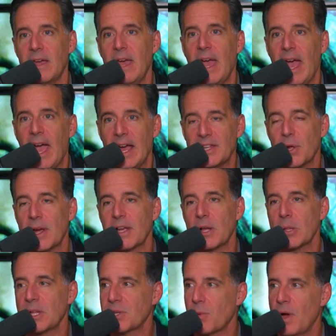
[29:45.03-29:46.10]
And okay. so I go,
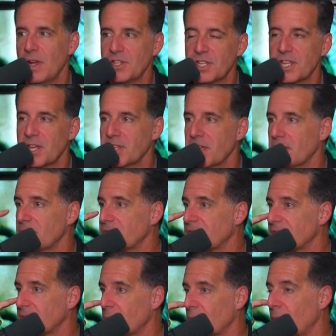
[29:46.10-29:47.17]
listen, why don't you tell the
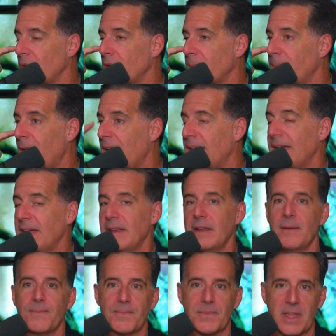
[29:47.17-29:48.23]
others we want to buy it,
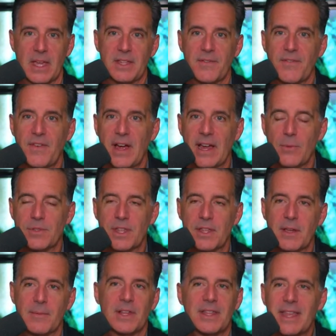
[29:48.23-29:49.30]
and then find out what the
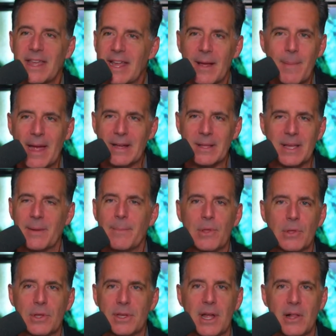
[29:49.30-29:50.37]
number. Is. And they come back like a
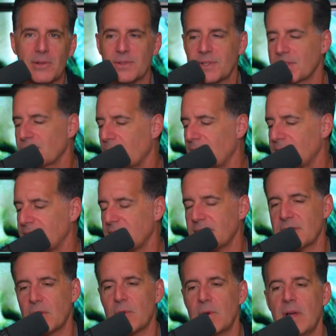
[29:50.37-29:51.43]
million dollars. It's crazy.
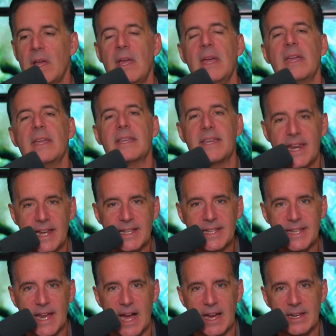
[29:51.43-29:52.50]
So get it
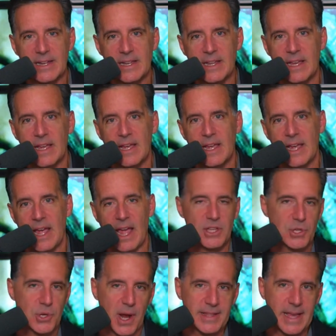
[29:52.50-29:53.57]
signed, and
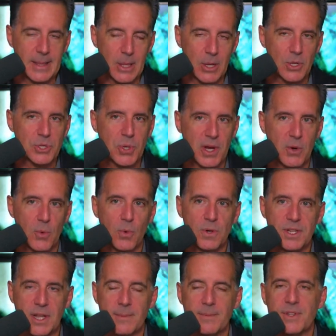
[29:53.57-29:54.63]
try that little trick.
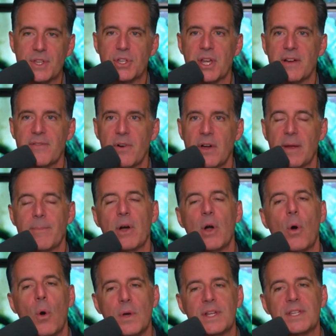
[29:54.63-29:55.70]
Worst comes to shove on it, but
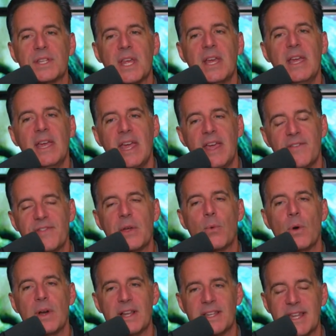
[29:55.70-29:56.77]
always if they
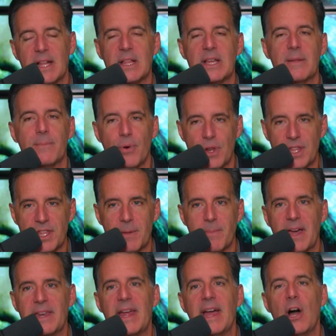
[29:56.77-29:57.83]
want to sell it and put it to
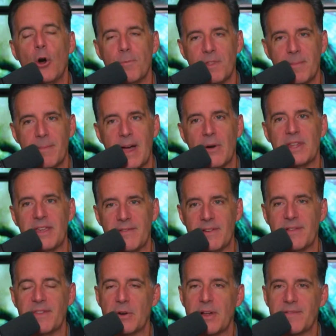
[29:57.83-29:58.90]
bed, help them out, even if
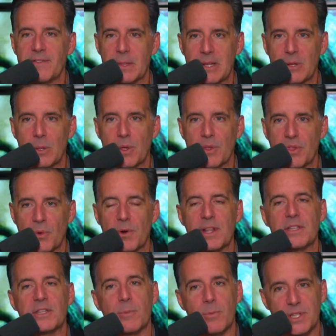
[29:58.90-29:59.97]
they don't have the legal authority
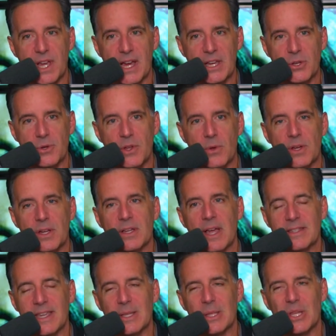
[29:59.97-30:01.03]
to protect your deal and,
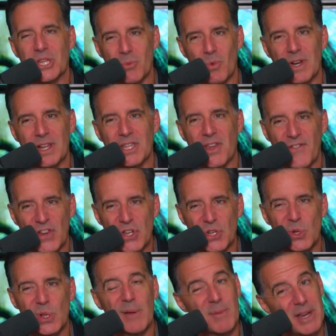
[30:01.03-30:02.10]
and say, listen, when it's
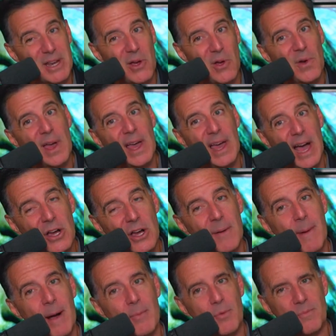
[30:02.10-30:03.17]
official, let me know. I'll
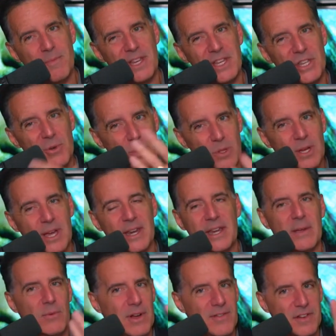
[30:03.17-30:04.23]
up, we'll meet you. We'll look at it
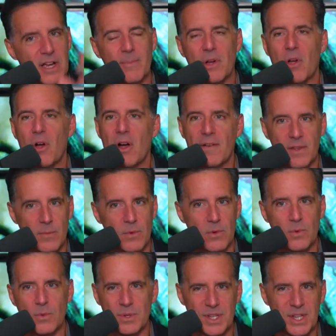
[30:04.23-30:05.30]
again. We'll have a cup of coffee and we'll,
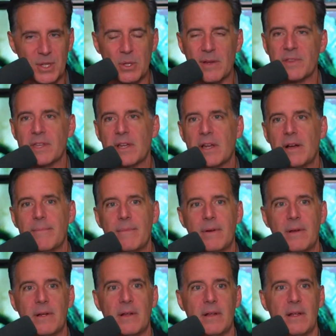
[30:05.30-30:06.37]
we'll seal everything up.
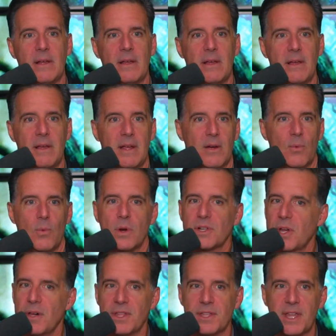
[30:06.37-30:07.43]
Works Perfect.
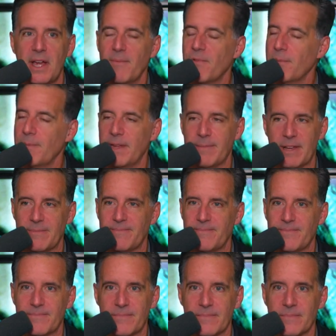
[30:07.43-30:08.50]
all the time for me, man.
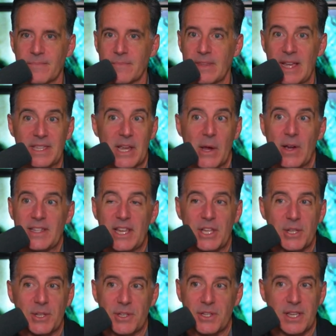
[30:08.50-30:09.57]
That's okay, how so I
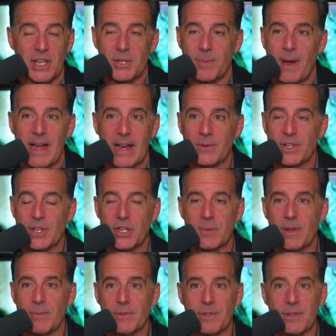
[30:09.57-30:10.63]
teach, teach my acquisition
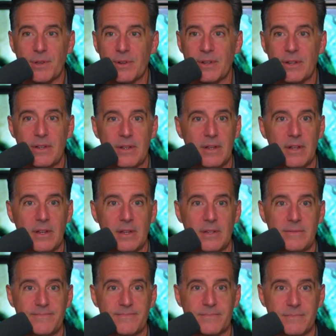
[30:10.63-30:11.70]
people to do it.
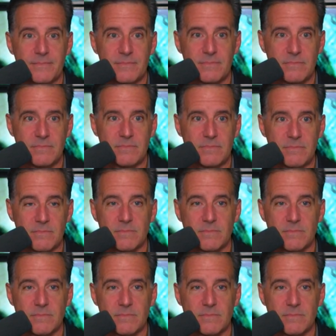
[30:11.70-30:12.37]
Okay, yeah.